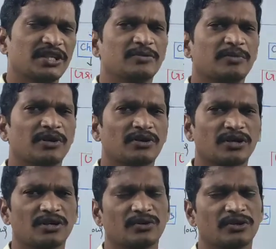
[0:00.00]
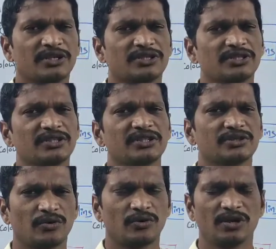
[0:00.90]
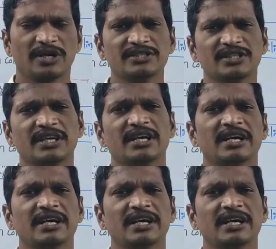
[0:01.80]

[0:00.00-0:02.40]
That particular location is called as